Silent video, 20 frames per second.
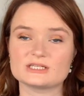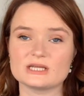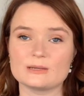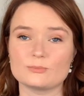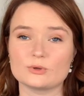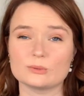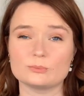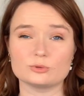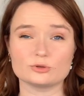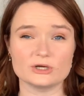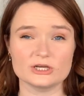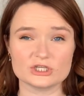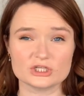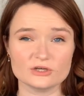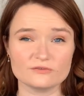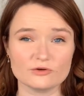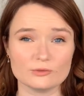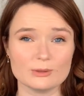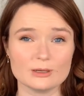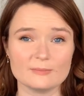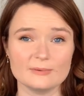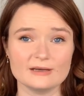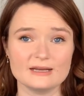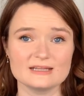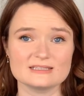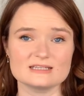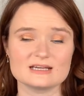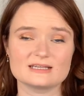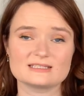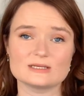in preparation for Book
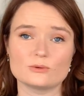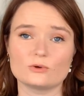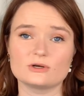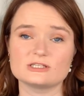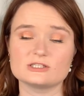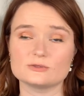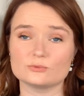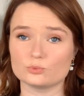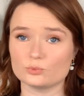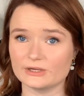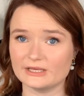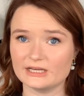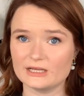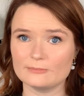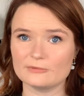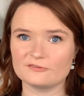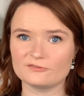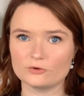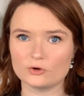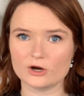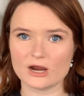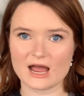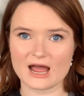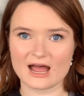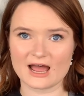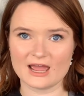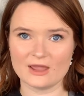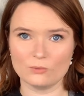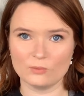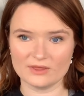Bonanza because I wanted to read it before
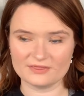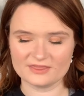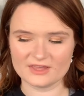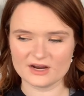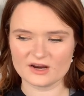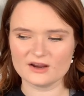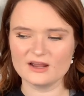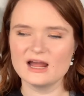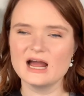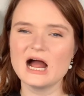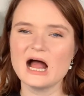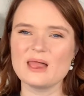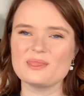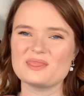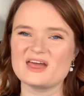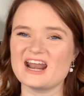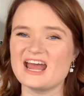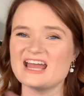I went there. That